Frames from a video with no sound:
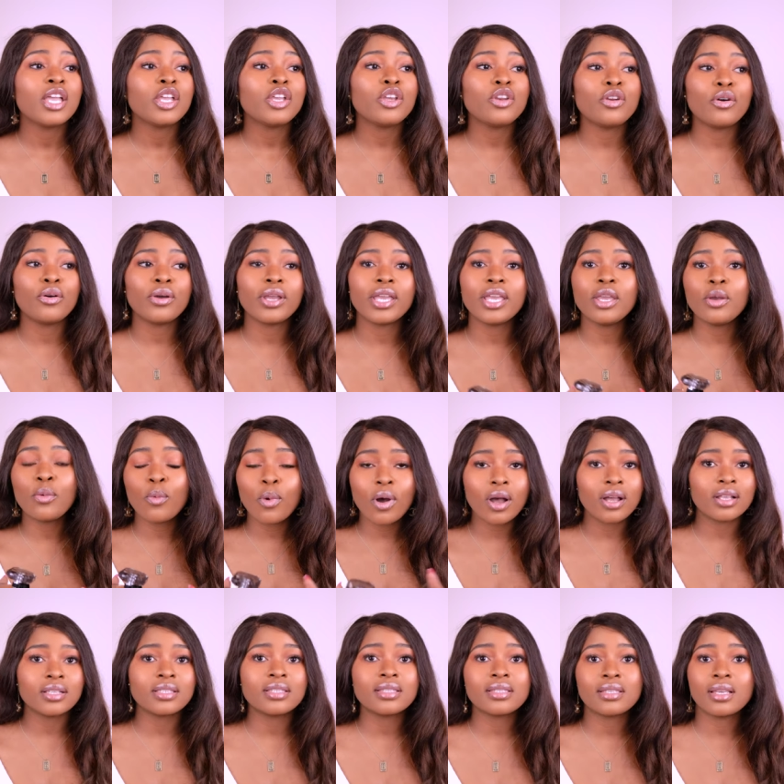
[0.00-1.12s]
you know, he
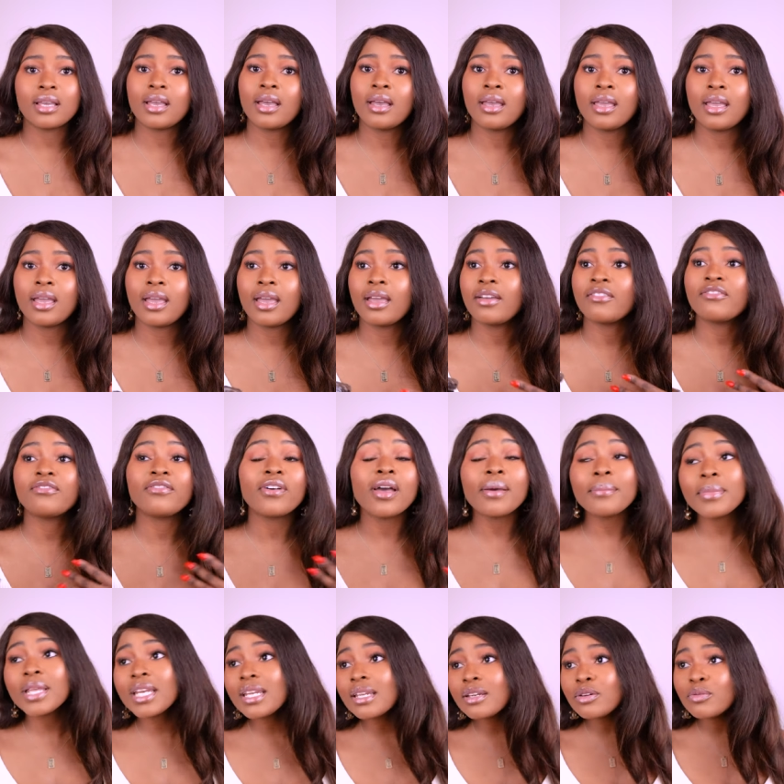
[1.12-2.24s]
wants a, a
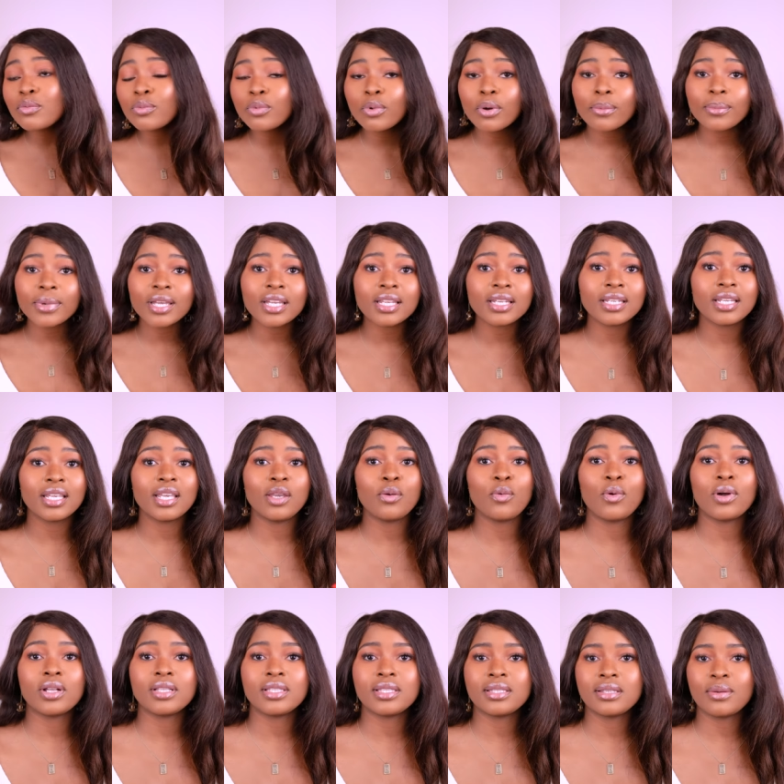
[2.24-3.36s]
feminine woman. He
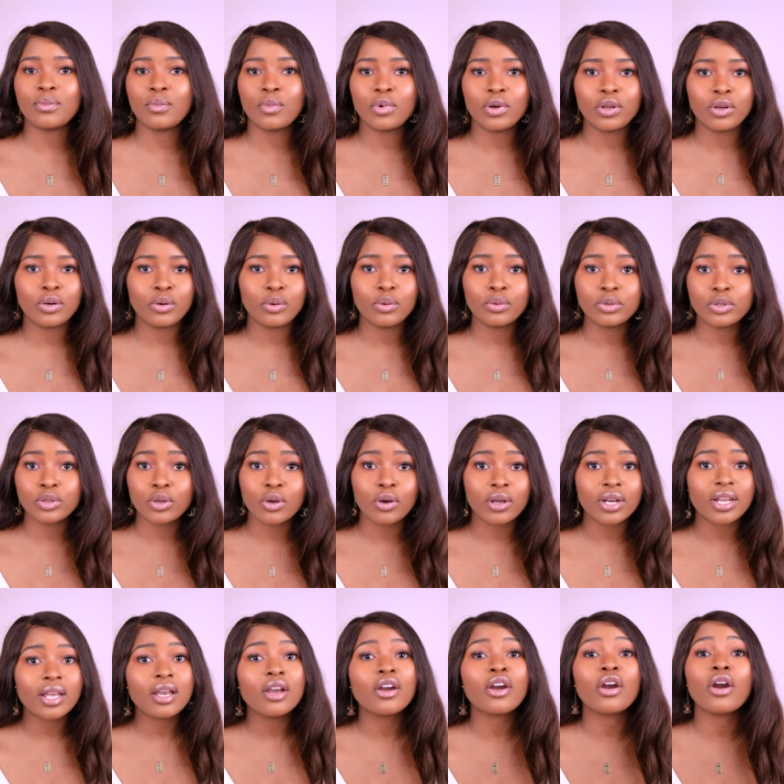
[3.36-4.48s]
wants someone who's
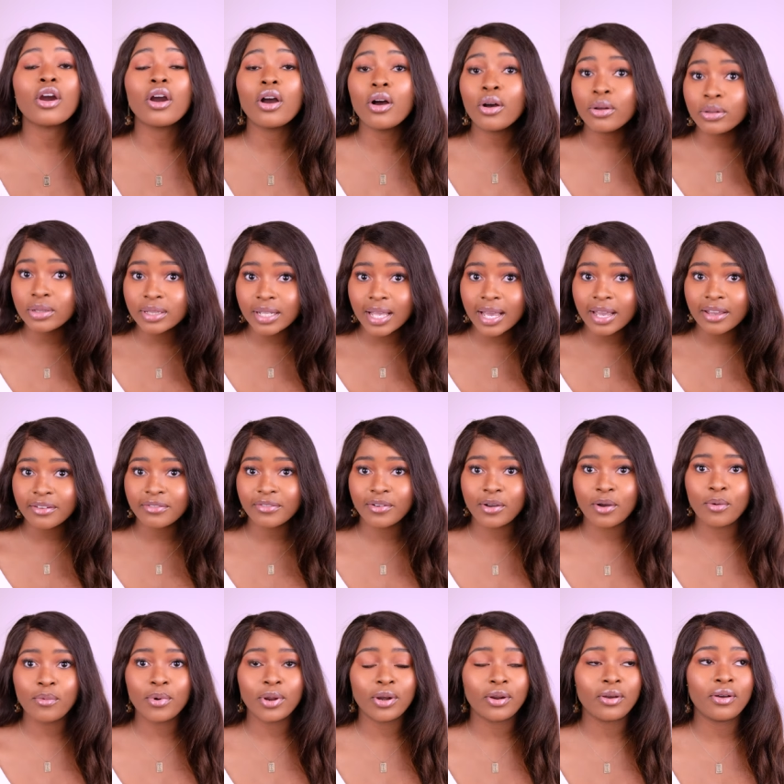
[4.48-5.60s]
got her own life
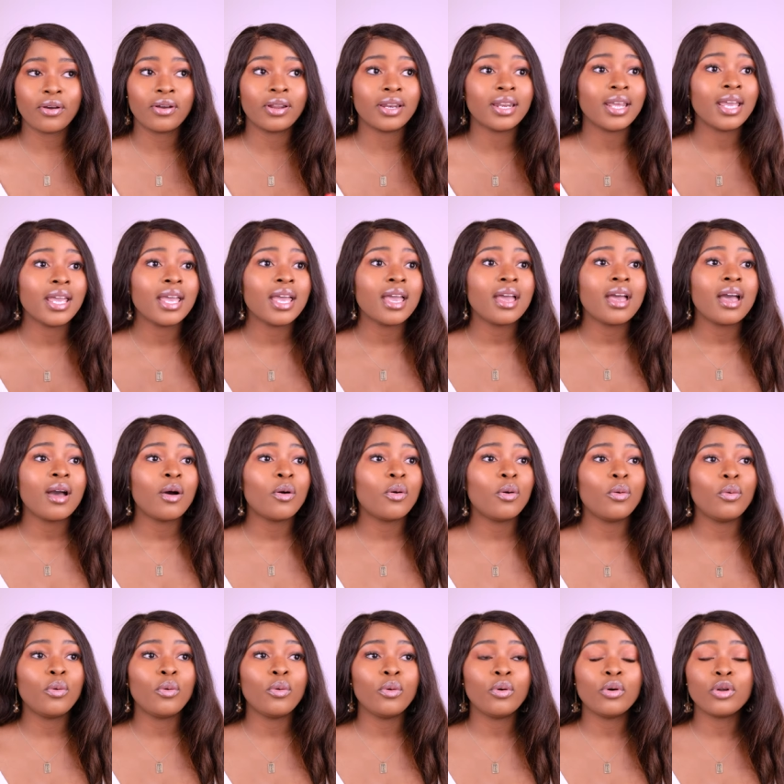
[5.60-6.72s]
going on,
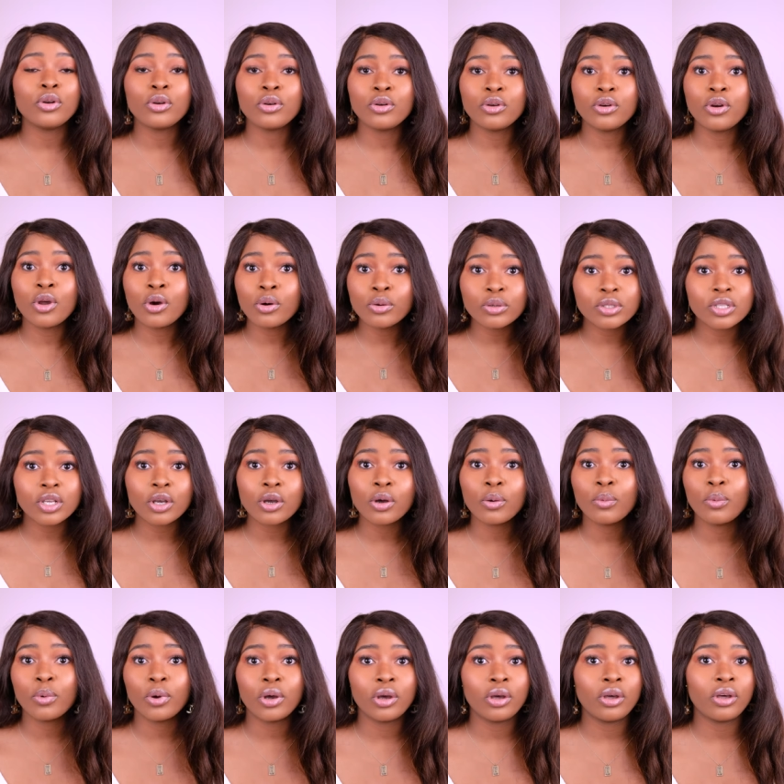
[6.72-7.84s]
who knows her
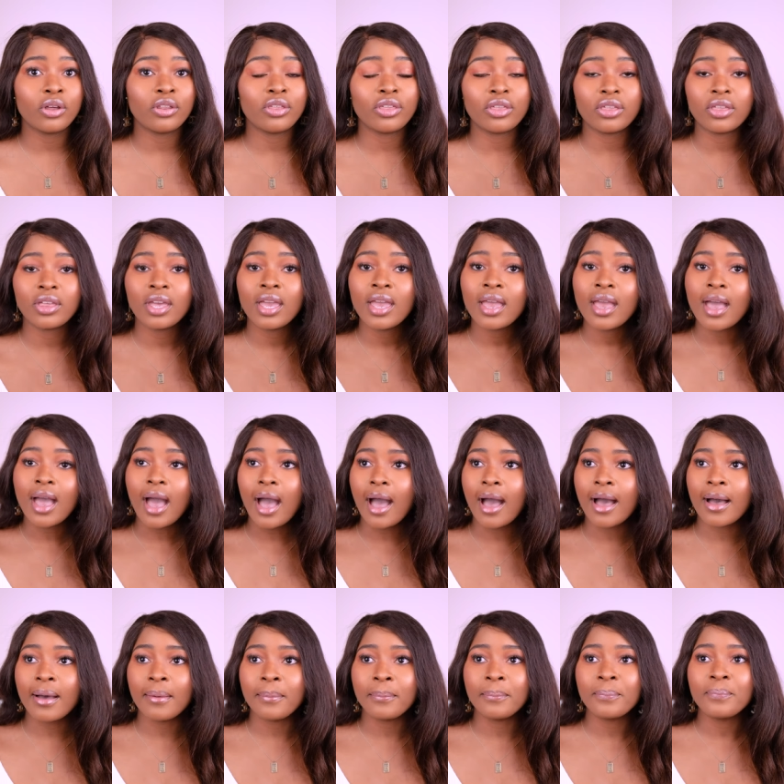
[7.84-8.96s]
worth.
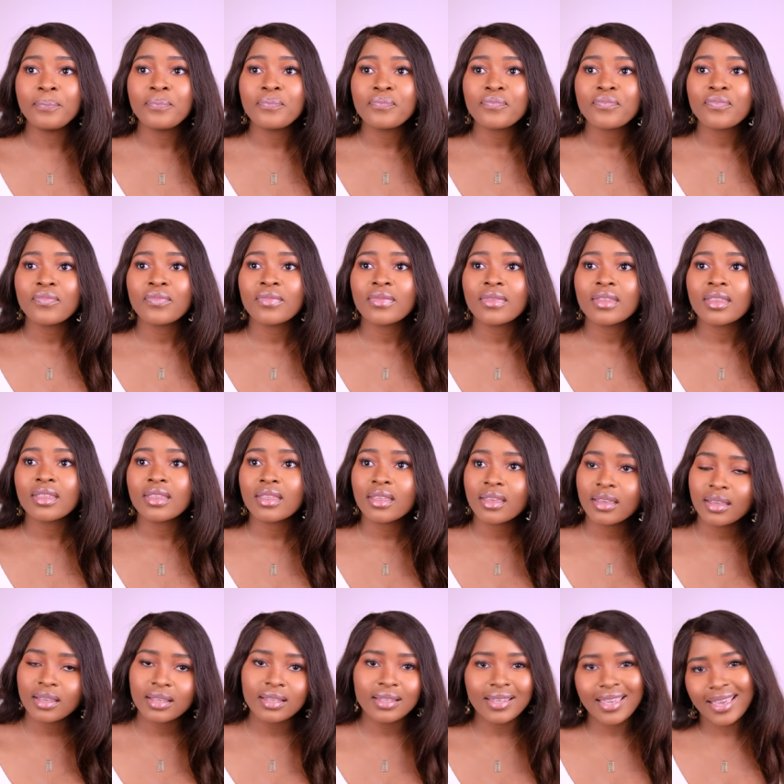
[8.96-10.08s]
Um,
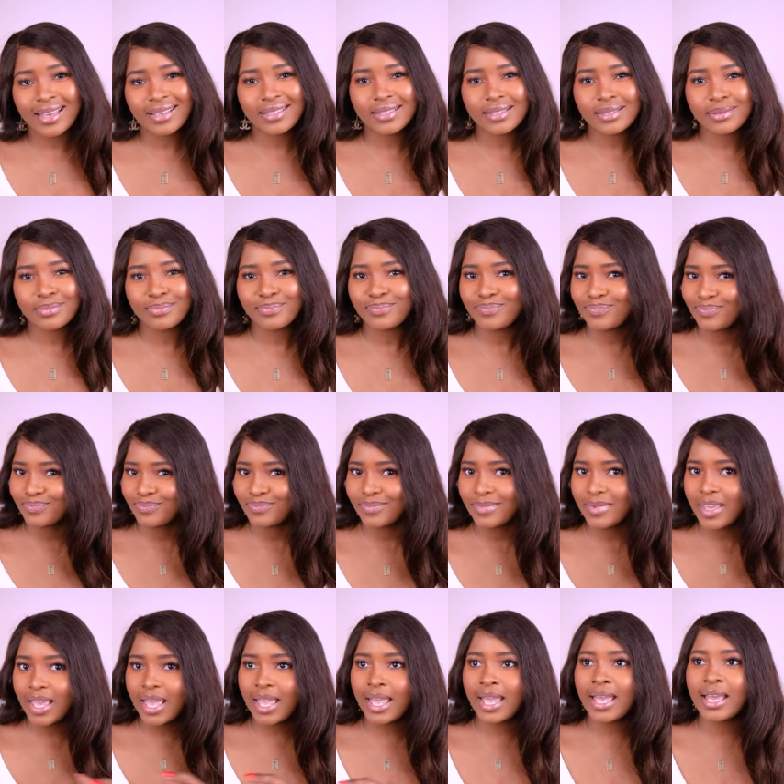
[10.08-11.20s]
yes.
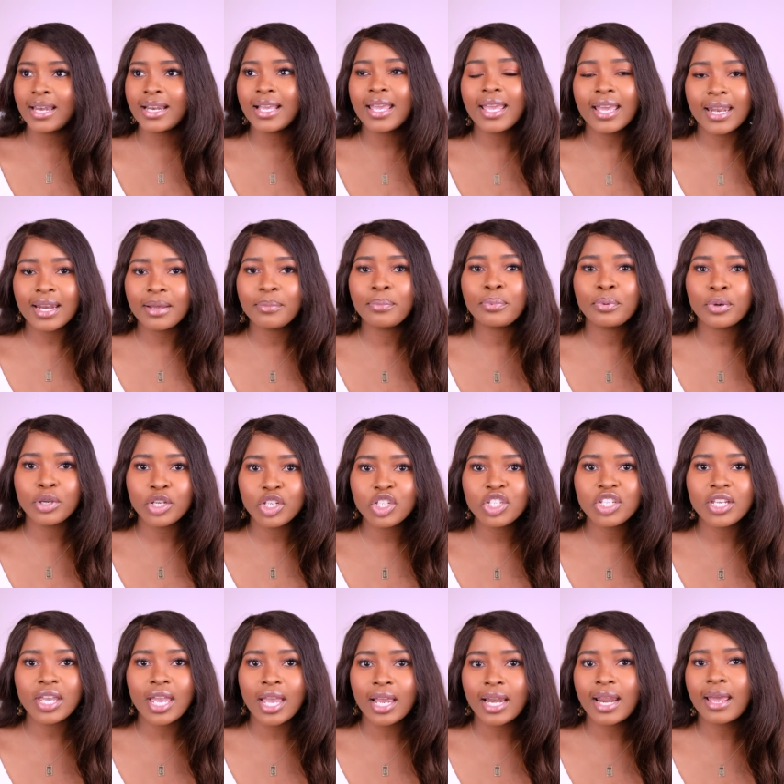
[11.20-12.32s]
And can
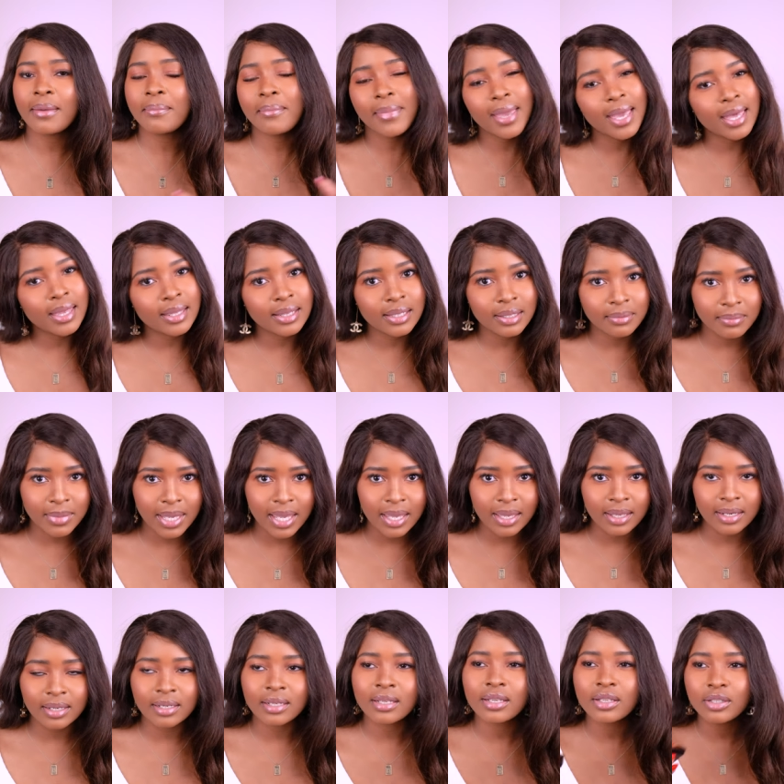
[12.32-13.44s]
appreciate a manly
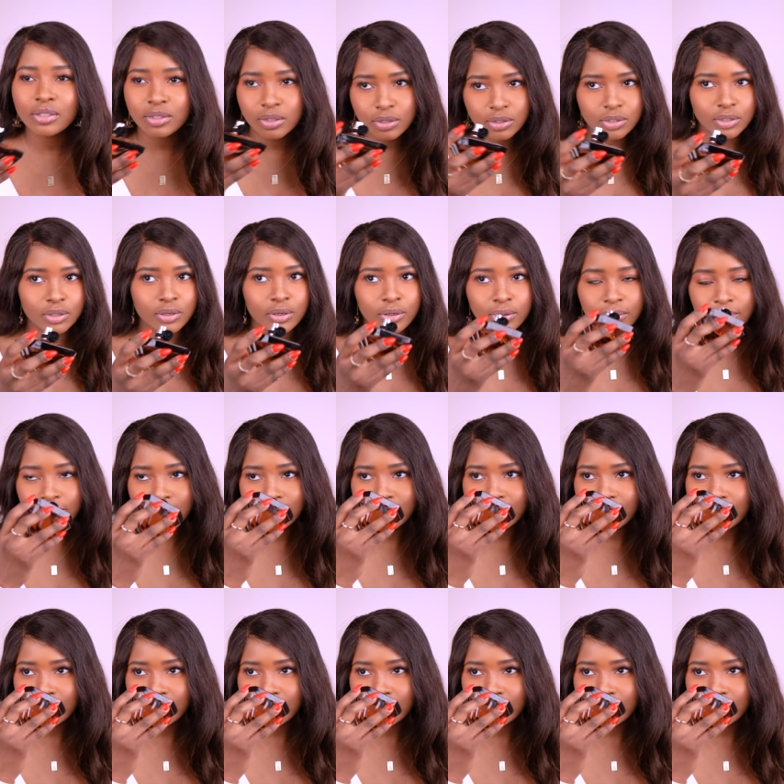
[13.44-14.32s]
man, you know?